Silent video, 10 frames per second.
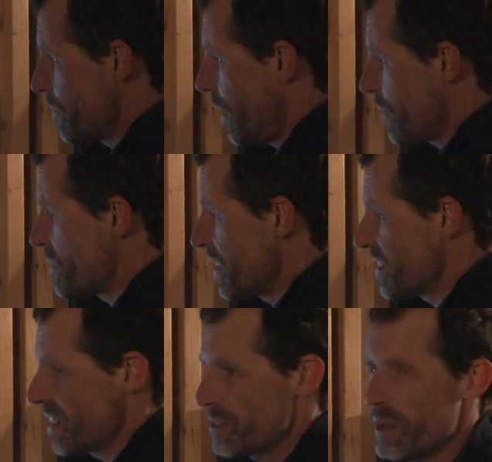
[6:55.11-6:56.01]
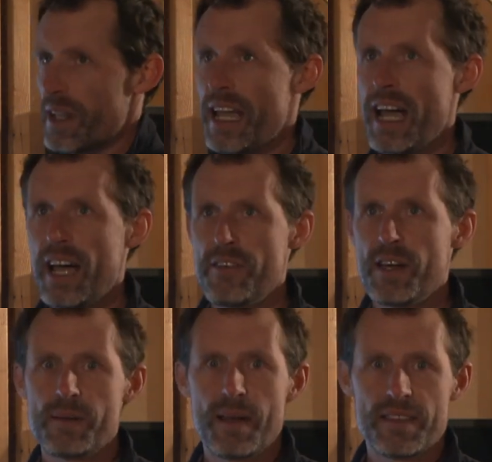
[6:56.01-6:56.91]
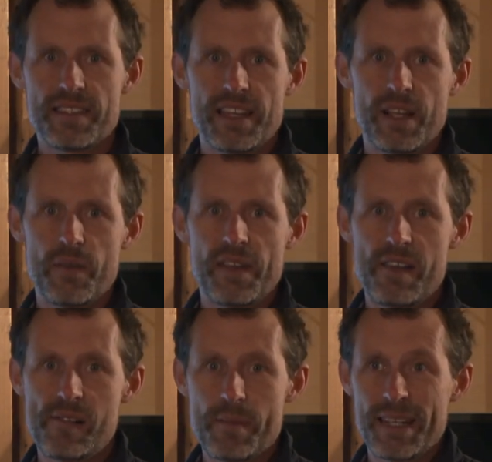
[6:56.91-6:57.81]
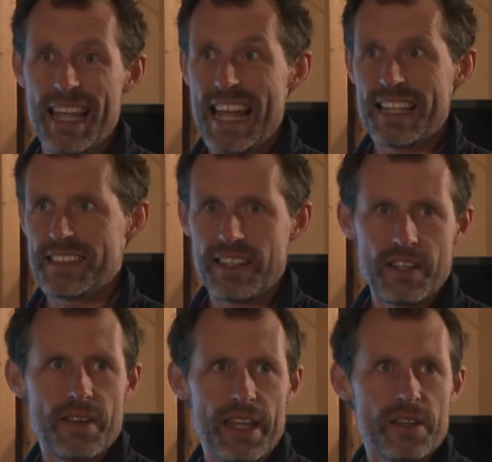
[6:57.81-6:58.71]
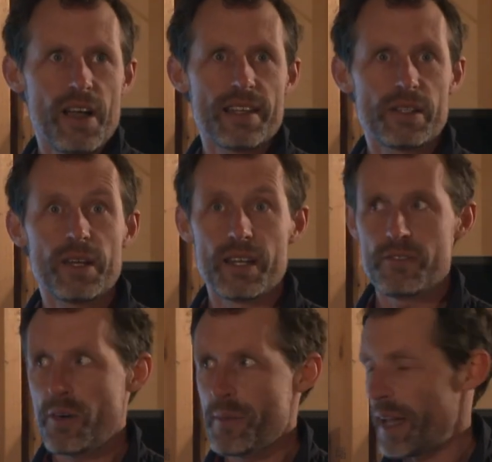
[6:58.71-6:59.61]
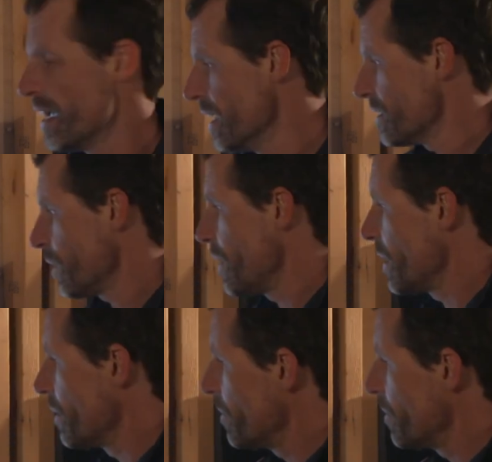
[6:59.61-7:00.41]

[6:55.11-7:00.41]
comes in and says, well, I've heard about this thing called the Andromeda Galaxy. Can you guys look at it for me? So we could